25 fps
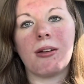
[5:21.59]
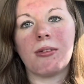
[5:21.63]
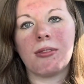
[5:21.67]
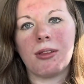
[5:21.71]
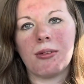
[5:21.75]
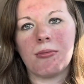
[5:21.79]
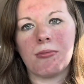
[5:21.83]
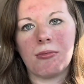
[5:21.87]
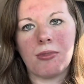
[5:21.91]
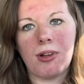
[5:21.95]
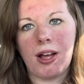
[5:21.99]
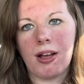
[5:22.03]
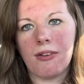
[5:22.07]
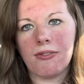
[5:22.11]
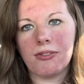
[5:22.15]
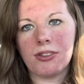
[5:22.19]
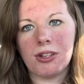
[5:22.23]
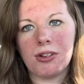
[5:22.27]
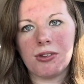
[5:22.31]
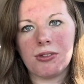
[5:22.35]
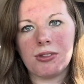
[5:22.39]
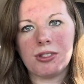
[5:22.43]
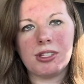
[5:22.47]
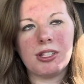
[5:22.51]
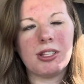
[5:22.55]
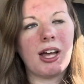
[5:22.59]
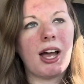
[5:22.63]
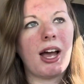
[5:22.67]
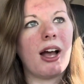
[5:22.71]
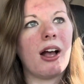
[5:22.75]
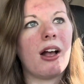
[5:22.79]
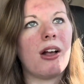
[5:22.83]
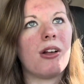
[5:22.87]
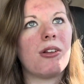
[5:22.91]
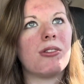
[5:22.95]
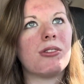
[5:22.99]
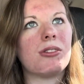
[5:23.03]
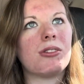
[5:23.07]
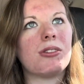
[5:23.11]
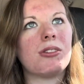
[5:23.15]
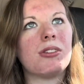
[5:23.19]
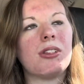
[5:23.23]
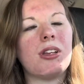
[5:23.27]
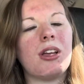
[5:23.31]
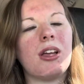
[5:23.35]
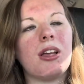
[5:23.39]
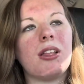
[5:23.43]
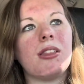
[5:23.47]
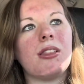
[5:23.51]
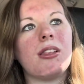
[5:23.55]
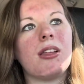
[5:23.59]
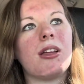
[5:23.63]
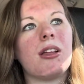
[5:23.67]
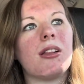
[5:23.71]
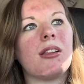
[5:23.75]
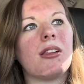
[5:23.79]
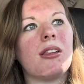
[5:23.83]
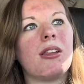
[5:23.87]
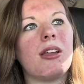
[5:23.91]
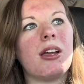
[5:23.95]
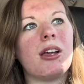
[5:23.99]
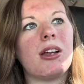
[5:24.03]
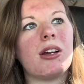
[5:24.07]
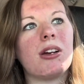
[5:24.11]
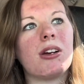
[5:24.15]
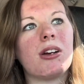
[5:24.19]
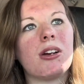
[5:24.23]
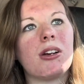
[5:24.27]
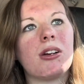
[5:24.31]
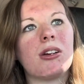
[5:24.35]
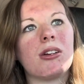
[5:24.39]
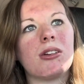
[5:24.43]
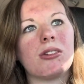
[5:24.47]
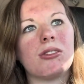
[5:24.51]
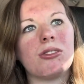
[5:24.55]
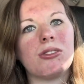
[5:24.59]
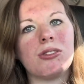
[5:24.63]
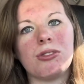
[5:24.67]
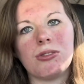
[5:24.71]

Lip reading: and then we'll have to go see the house and then later